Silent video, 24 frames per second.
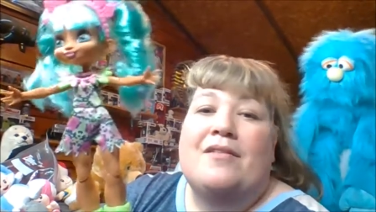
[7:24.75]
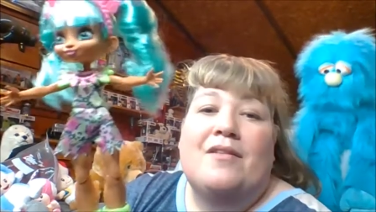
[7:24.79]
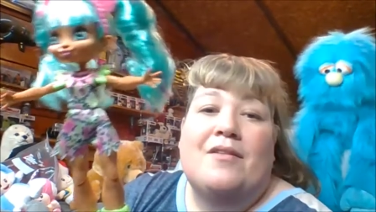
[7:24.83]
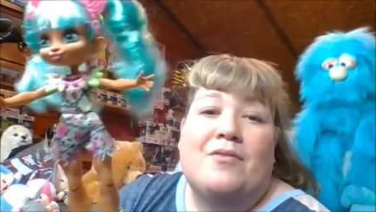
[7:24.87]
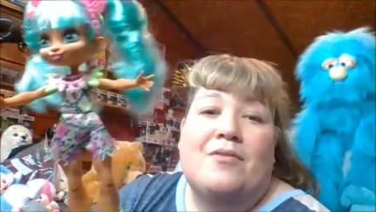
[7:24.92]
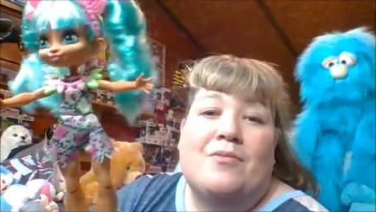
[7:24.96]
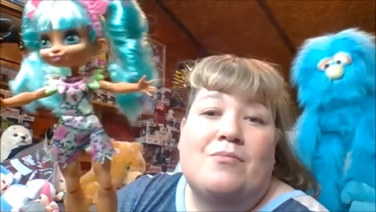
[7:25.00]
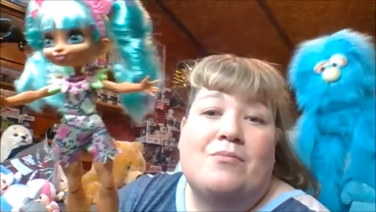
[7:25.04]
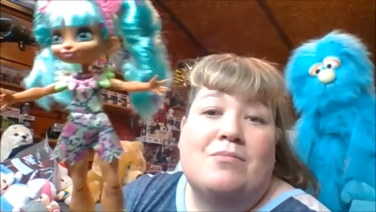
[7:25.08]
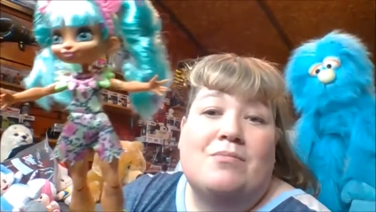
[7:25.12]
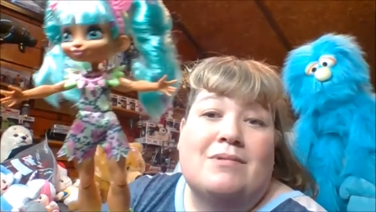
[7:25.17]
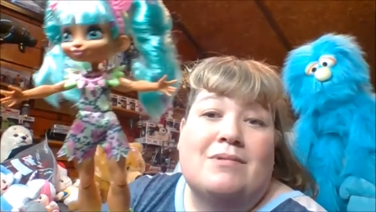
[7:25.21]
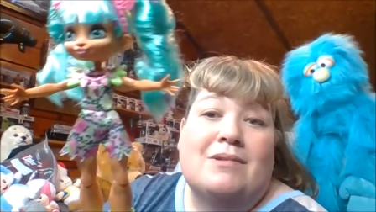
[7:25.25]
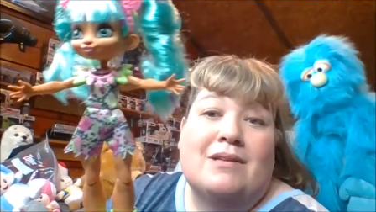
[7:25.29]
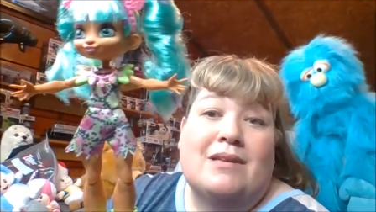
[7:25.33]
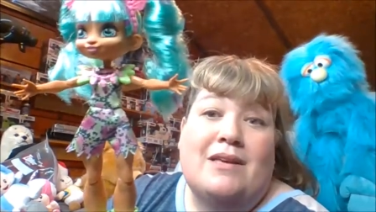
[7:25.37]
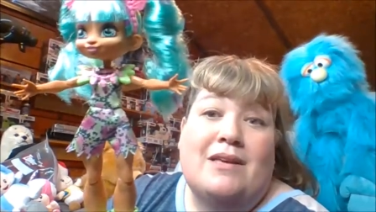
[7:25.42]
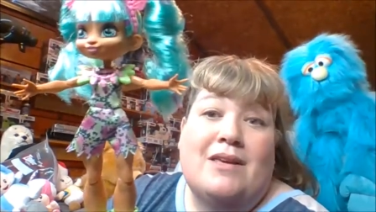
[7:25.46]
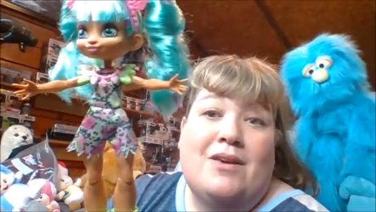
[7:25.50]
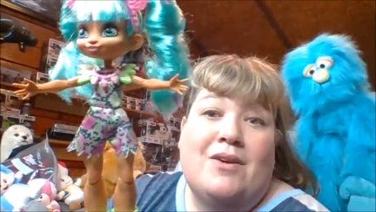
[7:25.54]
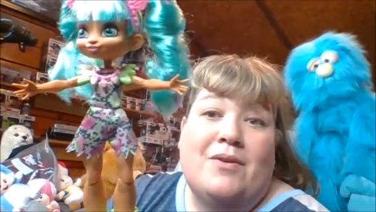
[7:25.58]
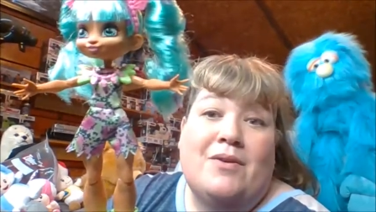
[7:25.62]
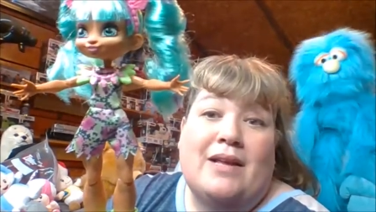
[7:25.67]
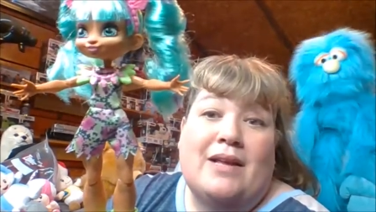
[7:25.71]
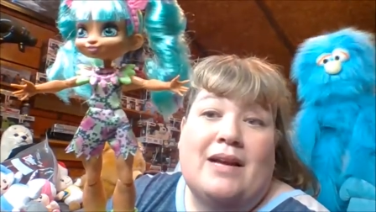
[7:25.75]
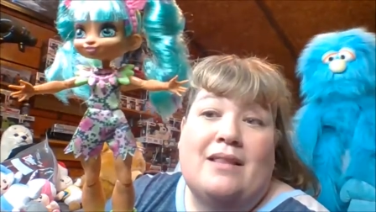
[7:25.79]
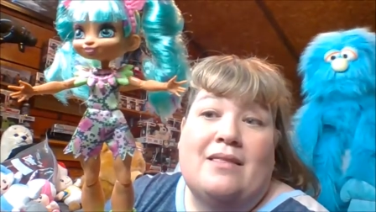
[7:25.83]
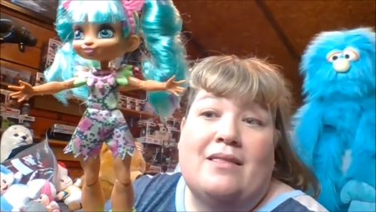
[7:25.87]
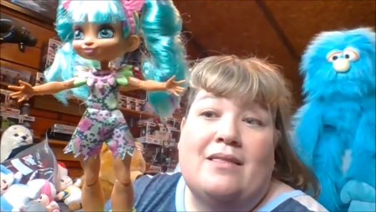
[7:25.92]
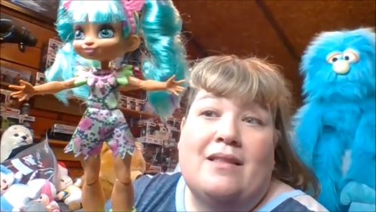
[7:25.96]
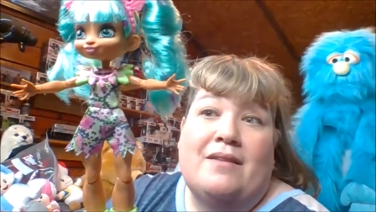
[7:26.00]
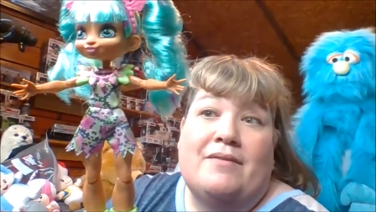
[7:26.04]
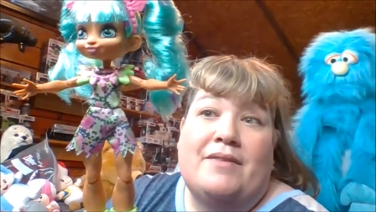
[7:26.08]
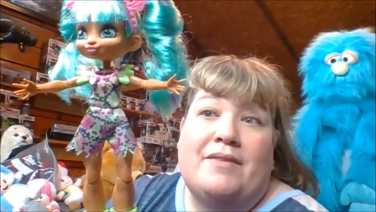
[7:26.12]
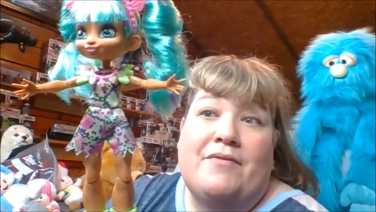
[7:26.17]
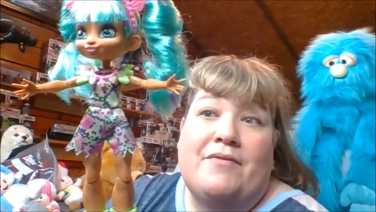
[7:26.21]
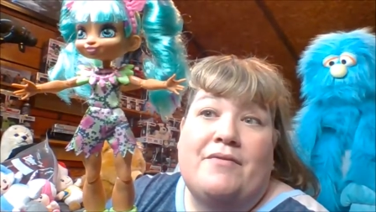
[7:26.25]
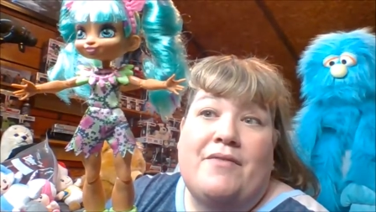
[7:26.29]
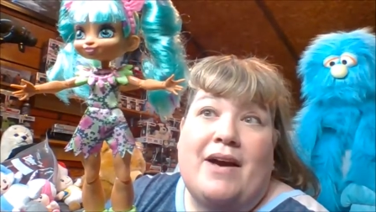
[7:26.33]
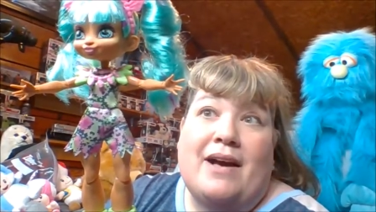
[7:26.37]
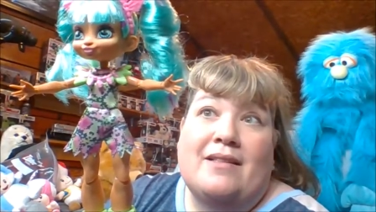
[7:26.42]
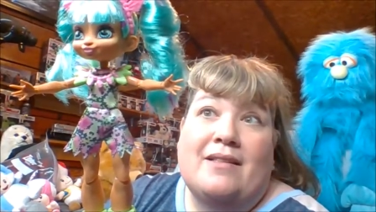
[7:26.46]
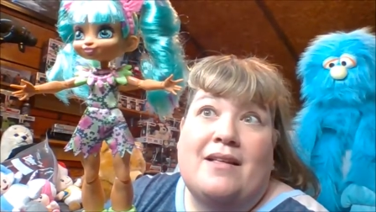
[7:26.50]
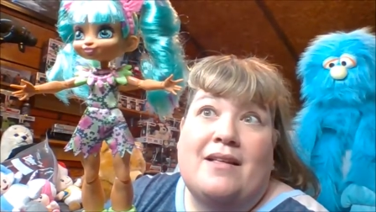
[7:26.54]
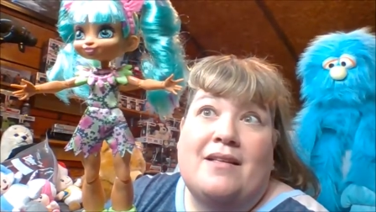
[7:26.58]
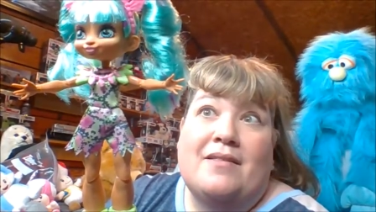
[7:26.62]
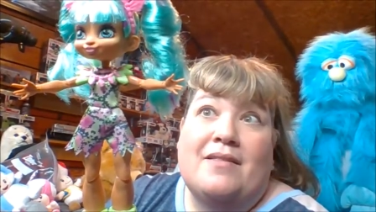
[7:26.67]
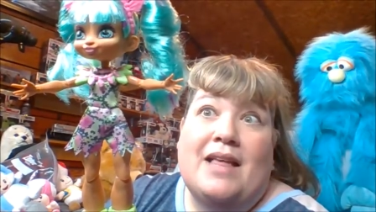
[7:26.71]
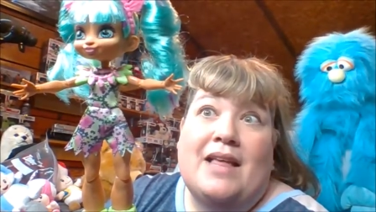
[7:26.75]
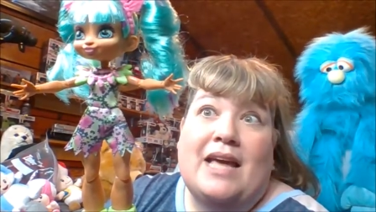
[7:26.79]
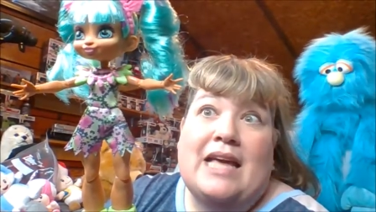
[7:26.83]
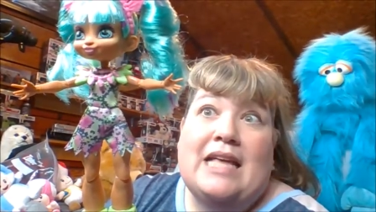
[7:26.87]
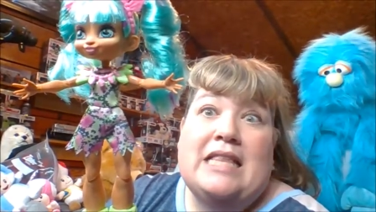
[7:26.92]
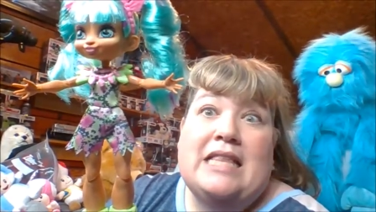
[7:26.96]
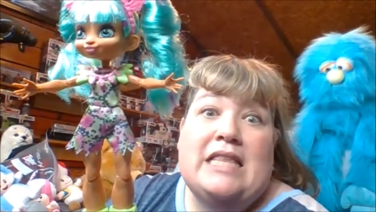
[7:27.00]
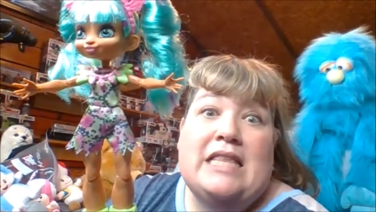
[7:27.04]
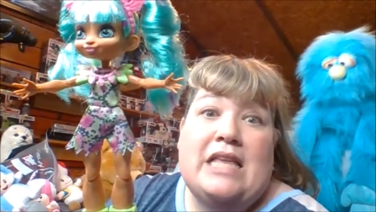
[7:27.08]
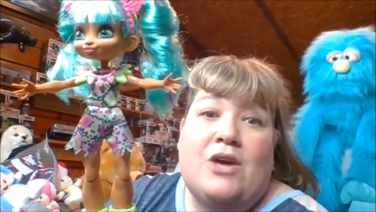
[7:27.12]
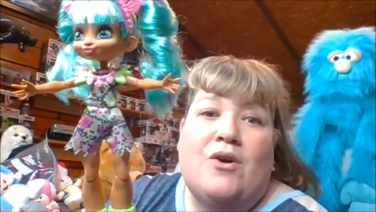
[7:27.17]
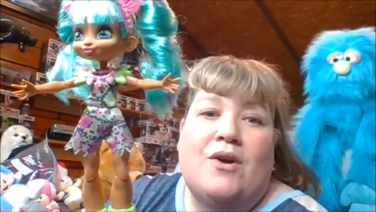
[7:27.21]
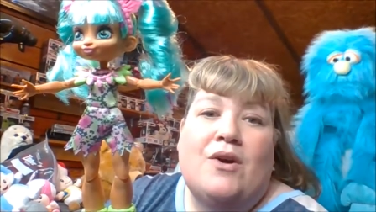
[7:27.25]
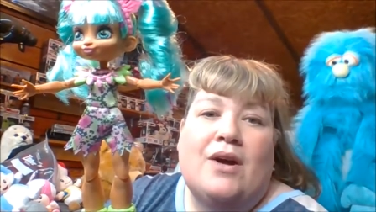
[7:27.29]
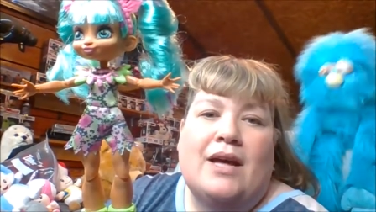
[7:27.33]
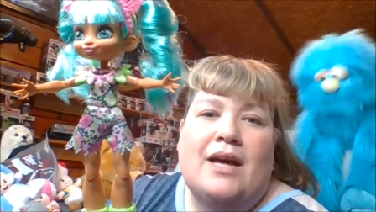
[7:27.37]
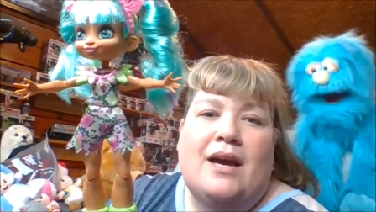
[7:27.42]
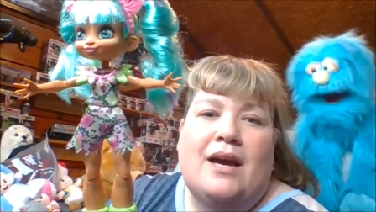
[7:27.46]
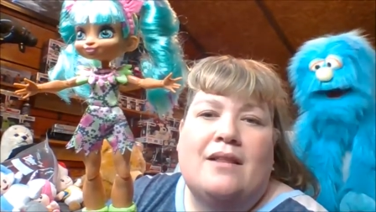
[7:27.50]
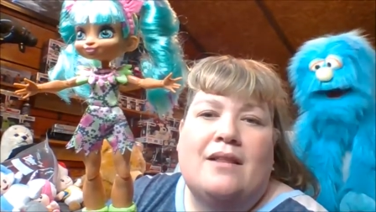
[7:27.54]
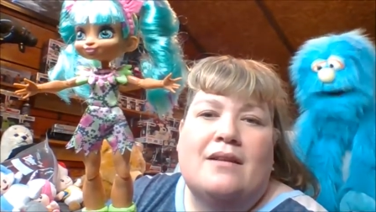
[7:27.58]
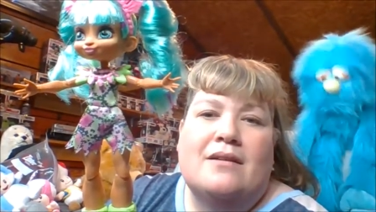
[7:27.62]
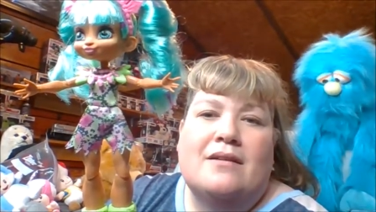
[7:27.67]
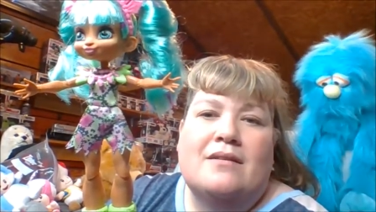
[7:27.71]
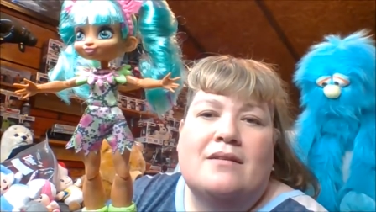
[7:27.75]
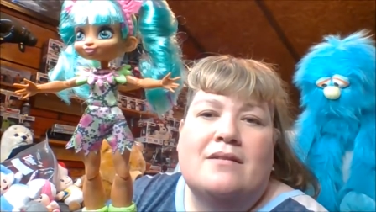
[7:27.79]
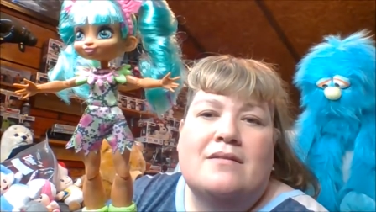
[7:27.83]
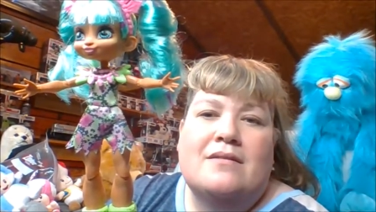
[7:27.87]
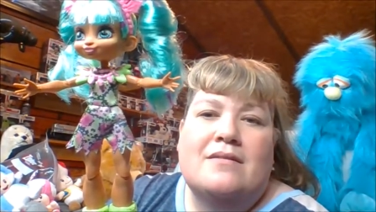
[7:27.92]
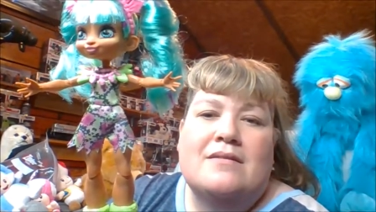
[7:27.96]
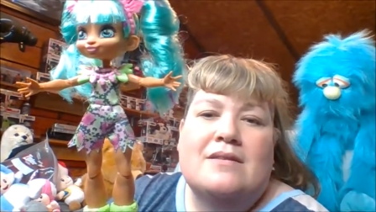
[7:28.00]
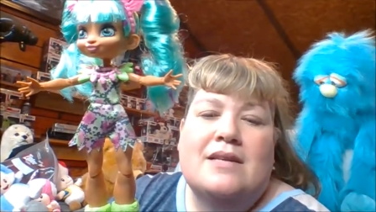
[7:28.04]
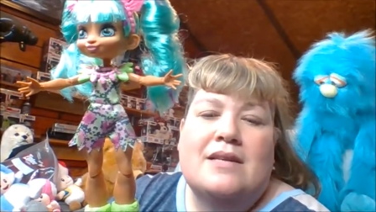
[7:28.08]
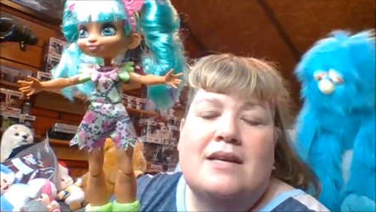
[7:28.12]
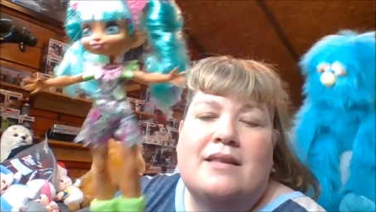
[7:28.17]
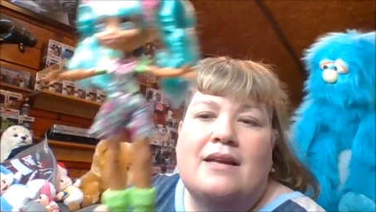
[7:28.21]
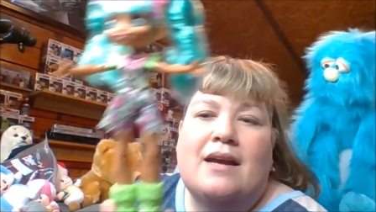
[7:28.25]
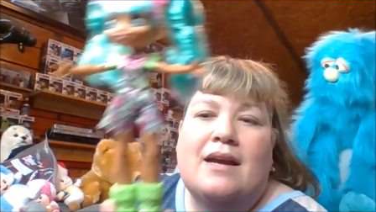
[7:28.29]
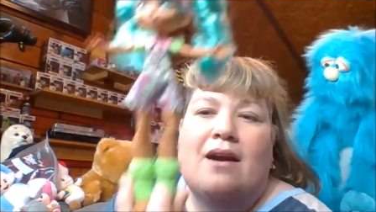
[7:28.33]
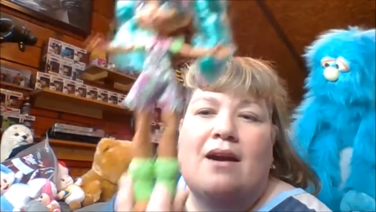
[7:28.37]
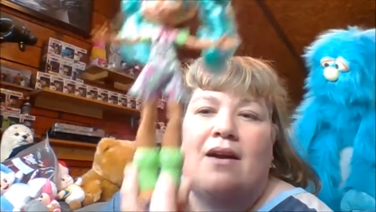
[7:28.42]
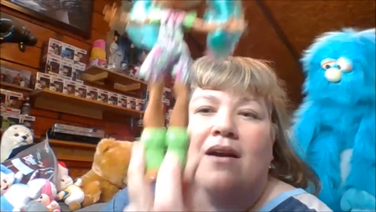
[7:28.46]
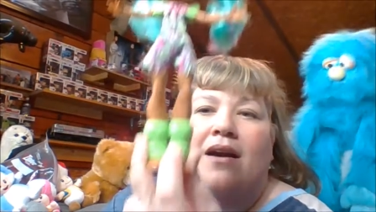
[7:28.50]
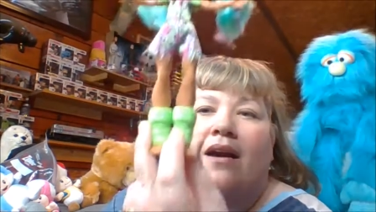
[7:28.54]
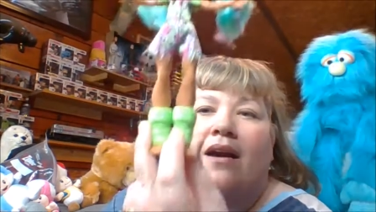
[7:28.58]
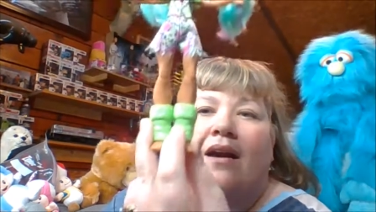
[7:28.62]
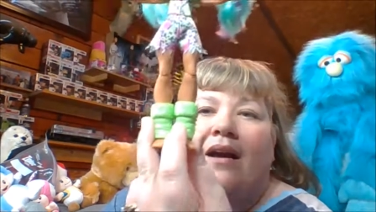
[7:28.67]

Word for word: It's really cute, and I love the fact that it's like neon colors in there.